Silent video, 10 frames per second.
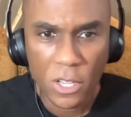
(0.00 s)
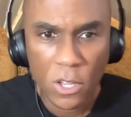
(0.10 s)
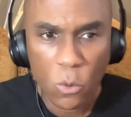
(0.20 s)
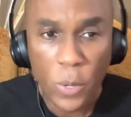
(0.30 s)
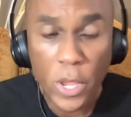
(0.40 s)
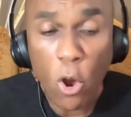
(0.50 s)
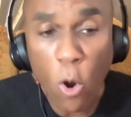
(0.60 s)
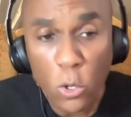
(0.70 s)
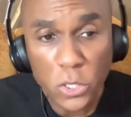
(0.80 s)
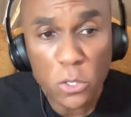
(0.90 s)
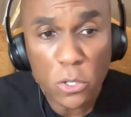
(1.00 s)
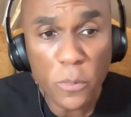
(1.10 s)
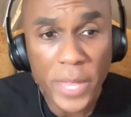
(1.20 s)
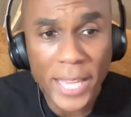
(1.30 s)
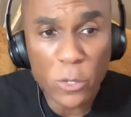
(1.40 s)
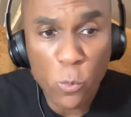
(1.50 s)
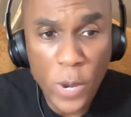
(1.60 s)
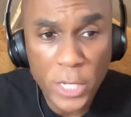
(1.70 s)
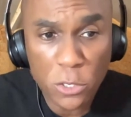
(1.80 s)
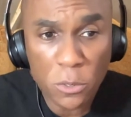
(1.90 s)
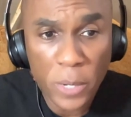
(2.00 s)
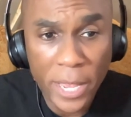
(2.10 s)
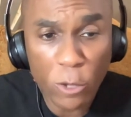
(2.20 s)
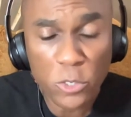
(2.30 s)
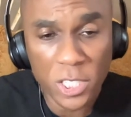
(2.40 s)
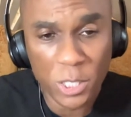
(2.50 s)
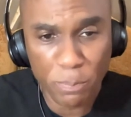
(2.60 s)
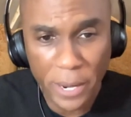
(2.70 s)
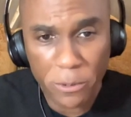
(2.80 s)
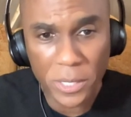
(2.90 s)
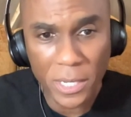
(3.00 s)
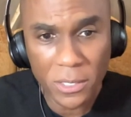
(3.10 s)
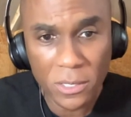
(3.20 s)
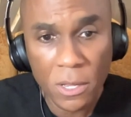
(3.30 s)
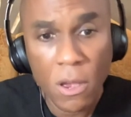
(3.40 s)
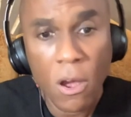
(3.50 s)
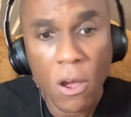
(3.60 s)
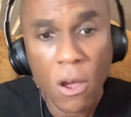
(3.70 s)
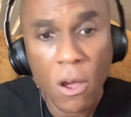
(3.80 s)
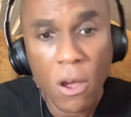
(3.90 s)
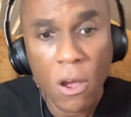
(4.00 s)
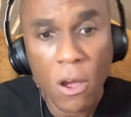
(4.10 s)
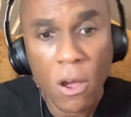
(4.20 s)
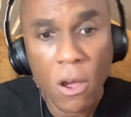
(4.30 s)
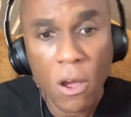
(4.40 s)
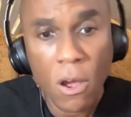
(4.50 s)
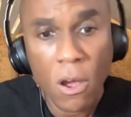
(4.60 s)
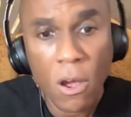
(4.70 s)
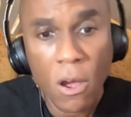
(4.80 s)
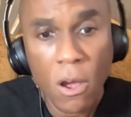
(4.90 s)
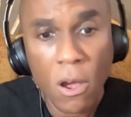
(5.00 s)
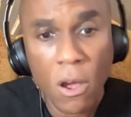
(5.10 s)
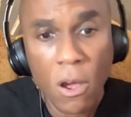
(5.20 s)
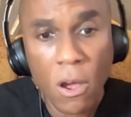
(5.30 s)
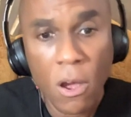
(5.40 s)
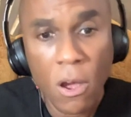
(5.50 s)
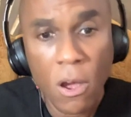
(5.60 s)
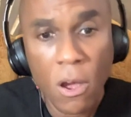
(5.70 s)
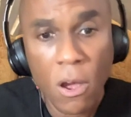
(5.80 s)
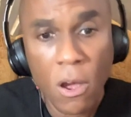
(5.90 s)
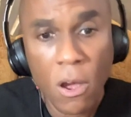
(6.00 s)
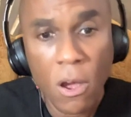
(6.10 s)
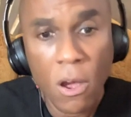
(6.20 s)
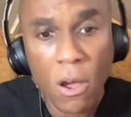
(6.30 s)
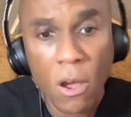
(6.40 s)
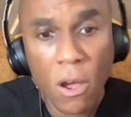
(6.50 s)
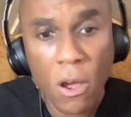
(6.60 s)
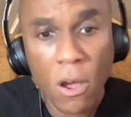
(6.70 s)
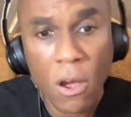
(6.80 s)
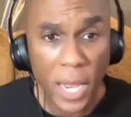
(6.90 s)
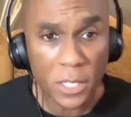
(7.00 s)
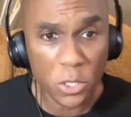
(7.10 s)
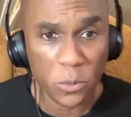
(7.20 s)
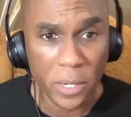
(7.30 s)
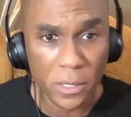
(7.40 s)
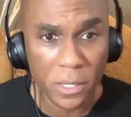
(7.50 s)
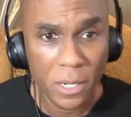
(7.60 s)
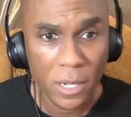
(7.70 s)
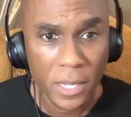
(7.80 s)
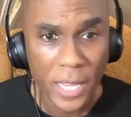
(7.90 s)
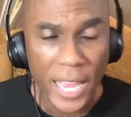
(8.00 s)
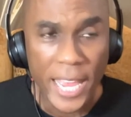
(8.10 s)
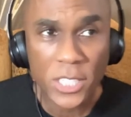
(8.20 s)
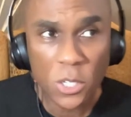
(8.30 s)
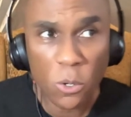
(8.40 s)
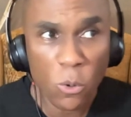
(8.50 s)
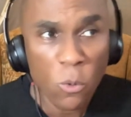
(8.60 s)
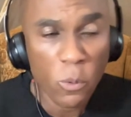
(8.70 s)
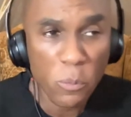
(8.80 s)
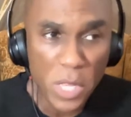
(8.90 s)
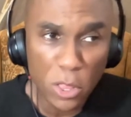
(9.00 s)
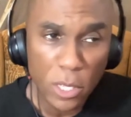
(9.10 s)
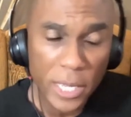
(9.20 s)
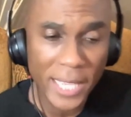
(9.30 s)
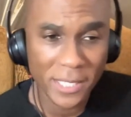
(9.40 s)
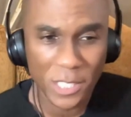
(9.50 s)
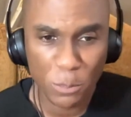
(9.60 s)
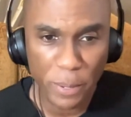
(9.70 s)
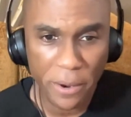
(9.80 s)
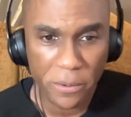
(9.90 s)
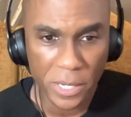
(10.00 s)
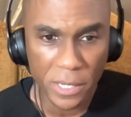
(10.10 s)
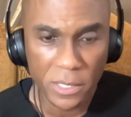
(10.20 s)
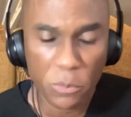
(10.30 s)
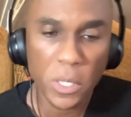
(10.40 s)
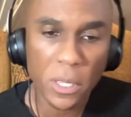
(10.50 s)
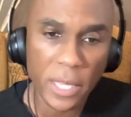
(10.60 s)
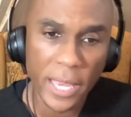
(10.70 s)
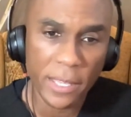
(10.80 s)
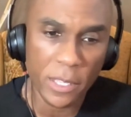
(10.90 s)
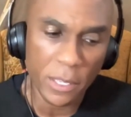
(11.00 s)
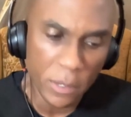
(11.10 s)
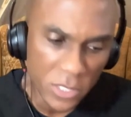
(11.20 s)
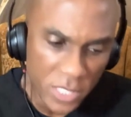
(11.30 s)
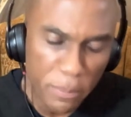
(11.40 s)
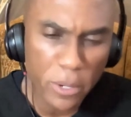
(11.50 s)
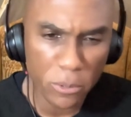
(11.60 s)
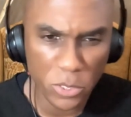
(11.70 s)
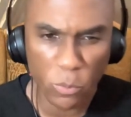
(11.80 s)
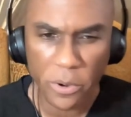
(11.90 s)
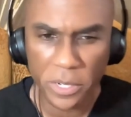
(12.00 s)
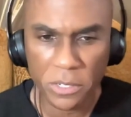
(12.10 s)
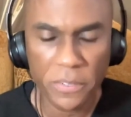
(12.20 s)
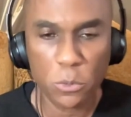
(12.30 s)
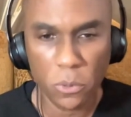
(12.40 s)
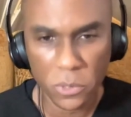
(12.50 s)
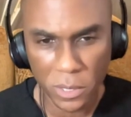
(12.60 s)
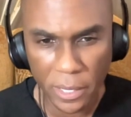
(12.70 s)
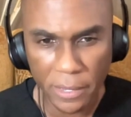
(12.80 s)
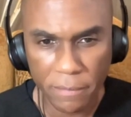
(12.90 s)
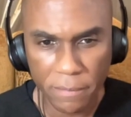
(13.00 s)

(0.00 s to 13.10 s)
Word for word: We also know that racial health disparities are a subset of social uh, of, of a social construct. And so when we look at disparities and we look at uh, zip codes of where individuals live,